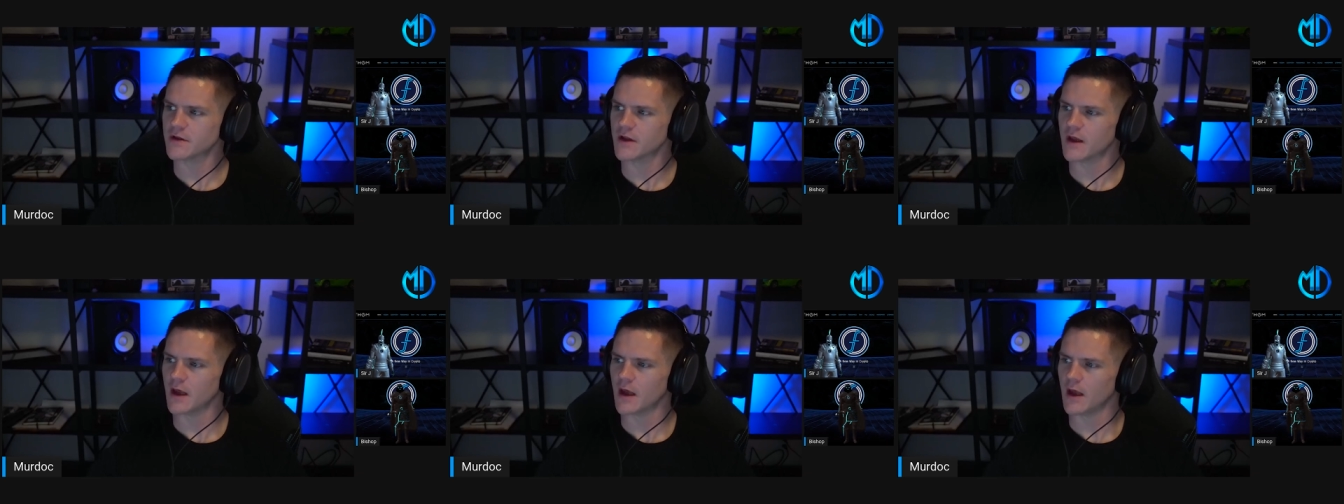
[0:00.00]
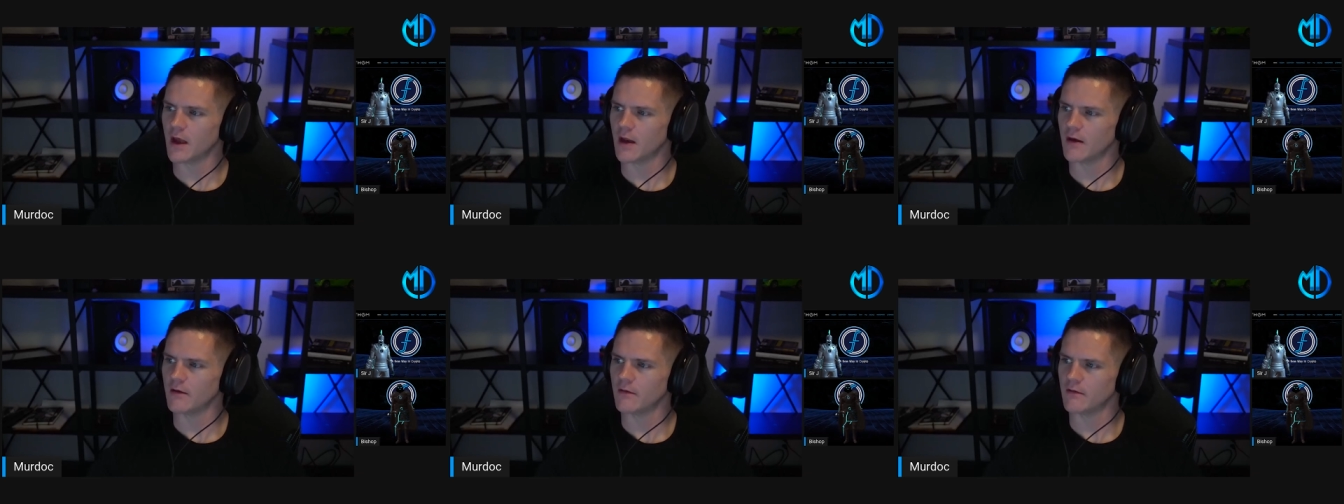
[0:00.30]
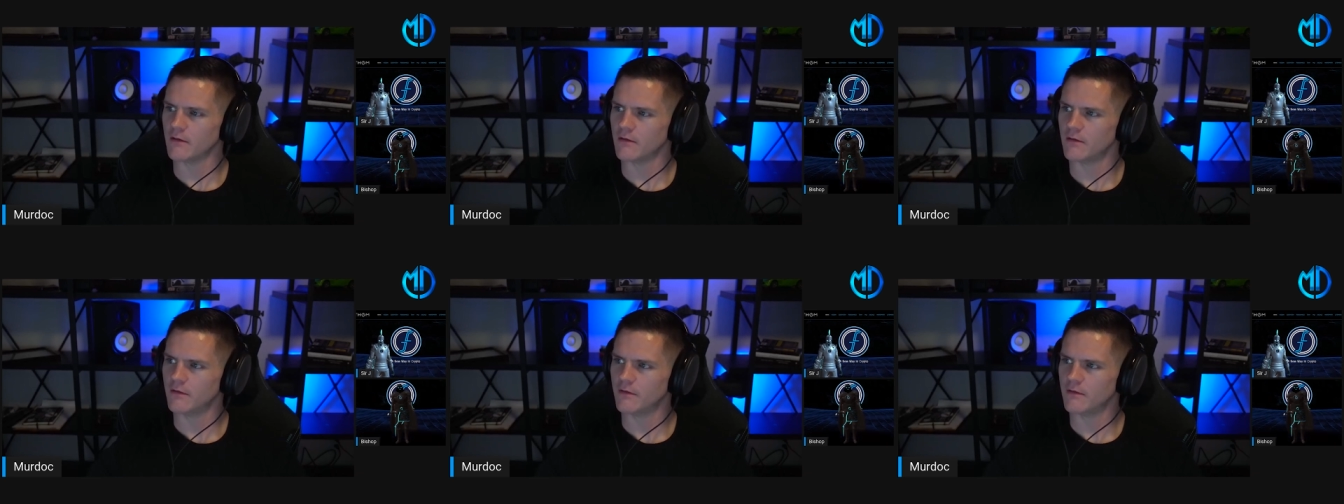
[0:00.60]
that
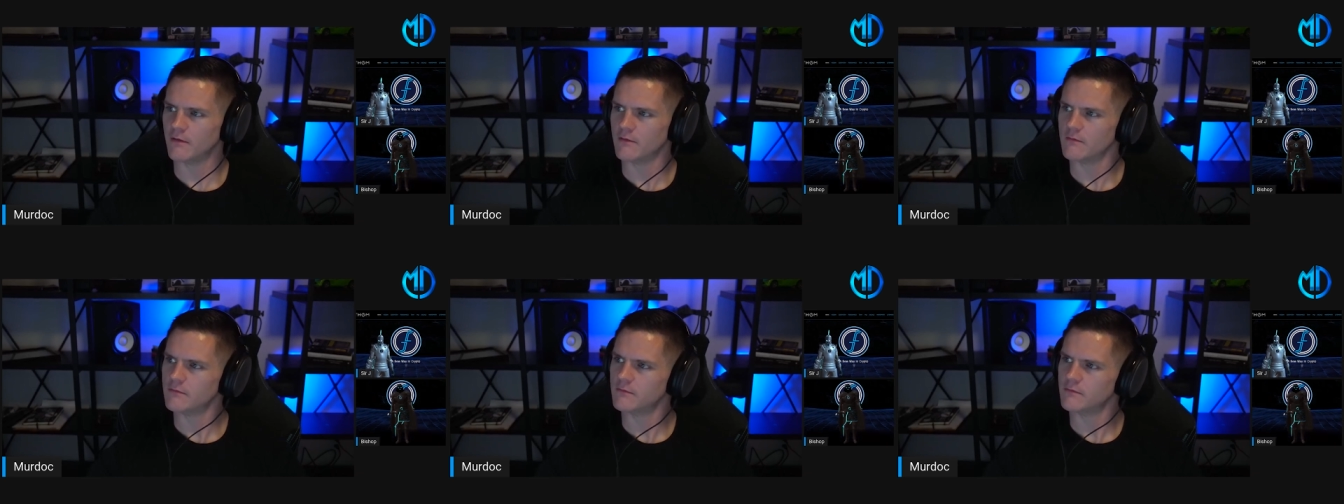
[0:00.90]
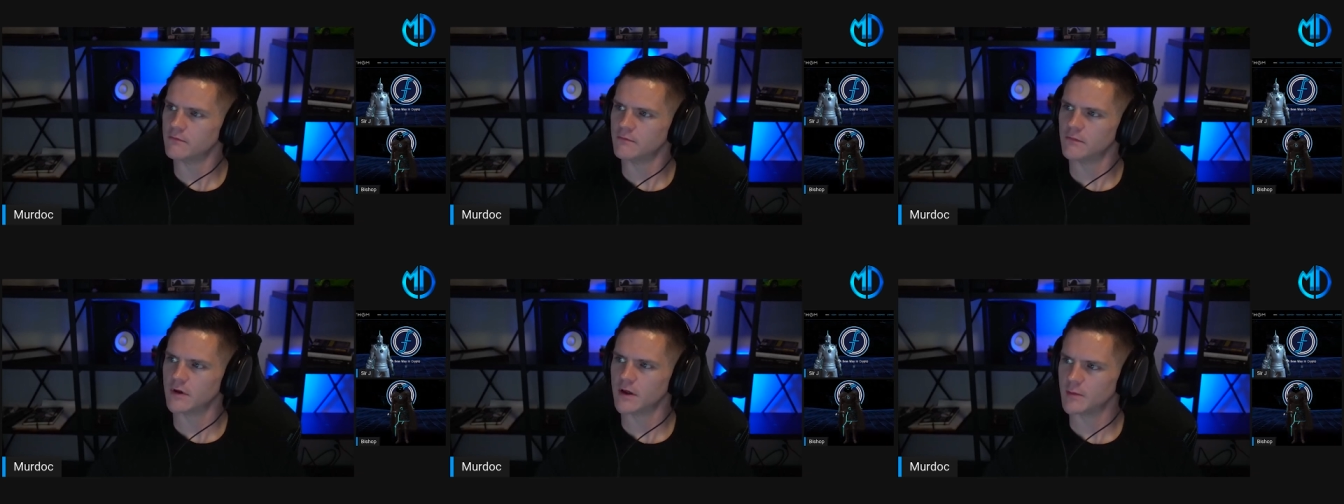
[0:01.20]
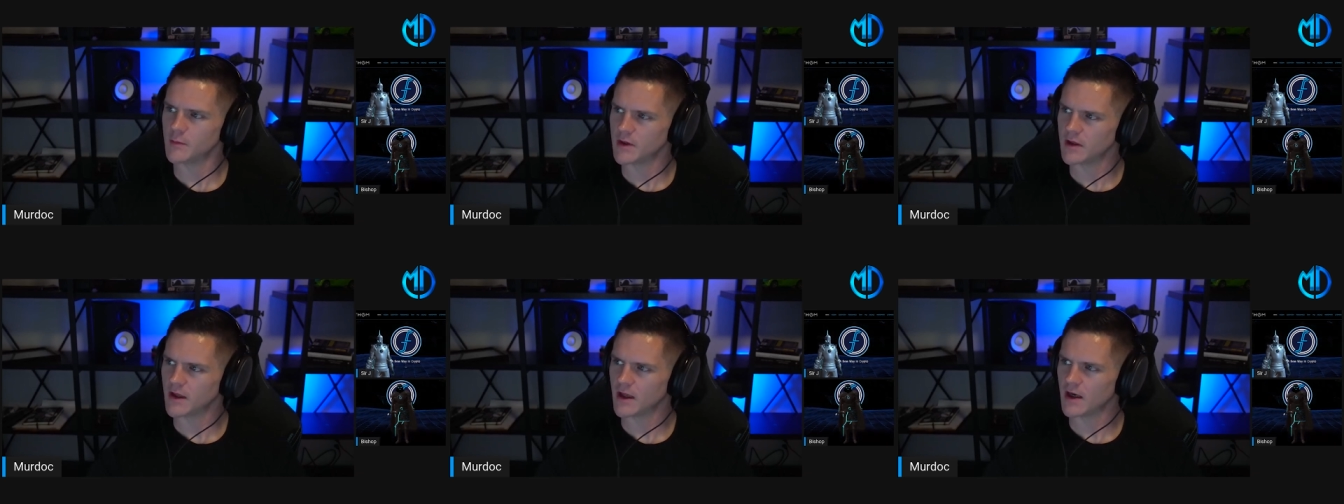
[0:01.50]
I
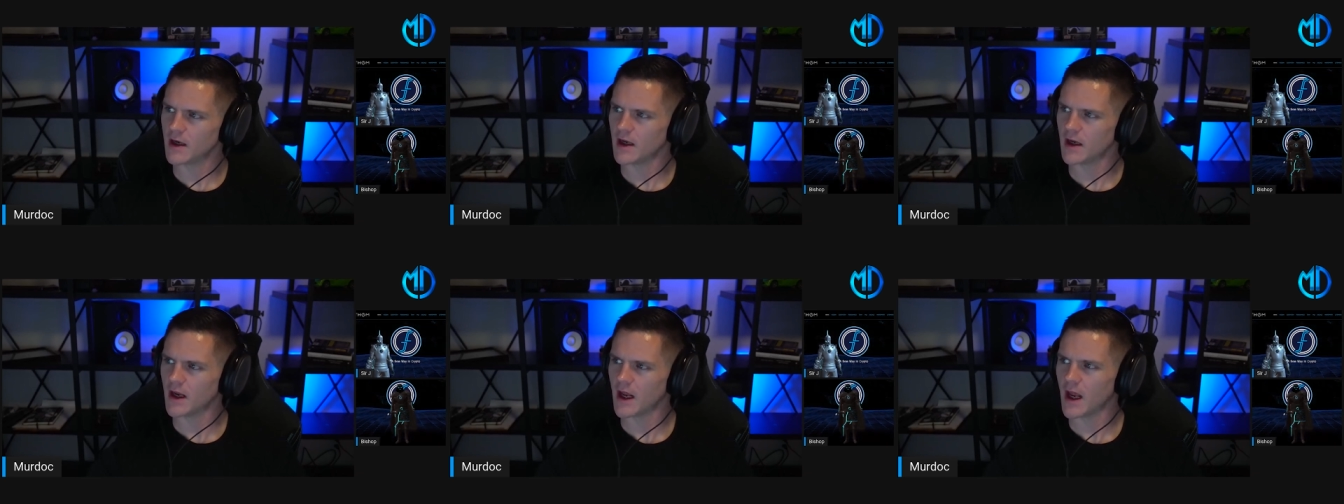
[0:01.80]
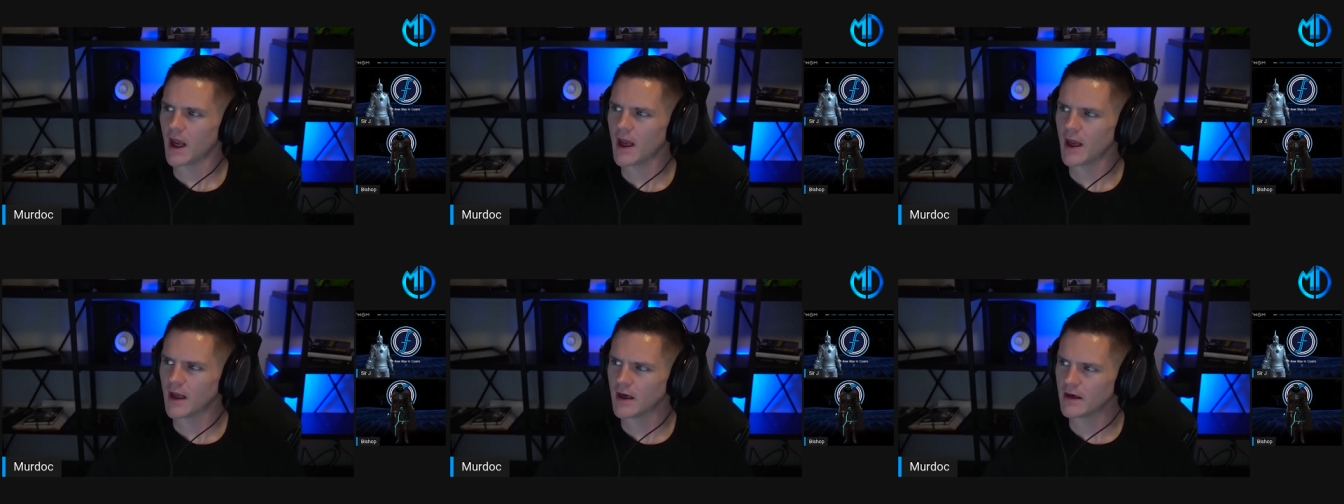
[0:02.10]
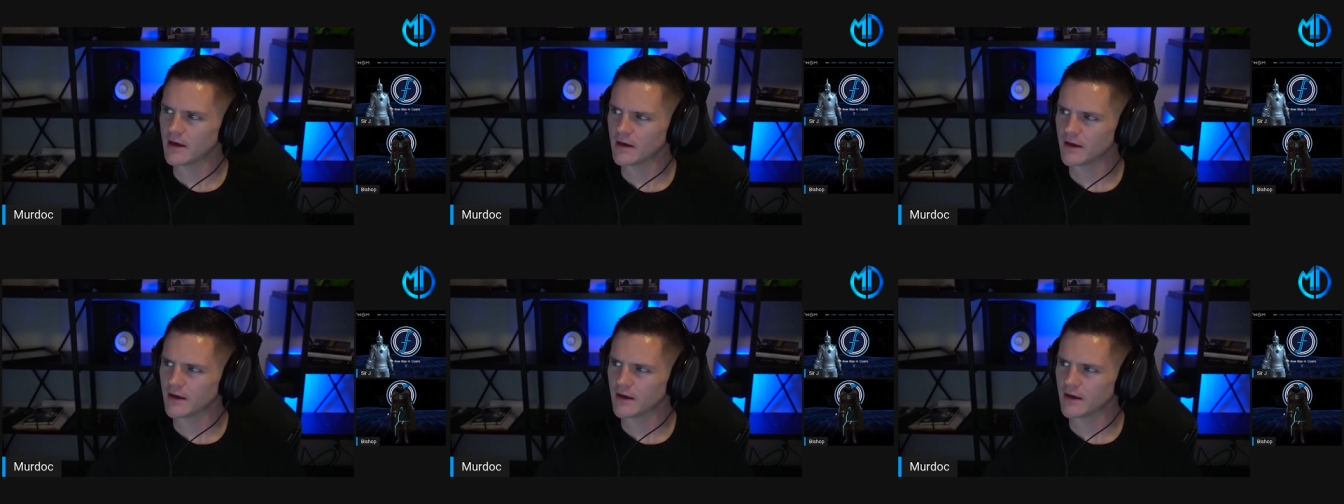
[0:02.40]
mean, that I had.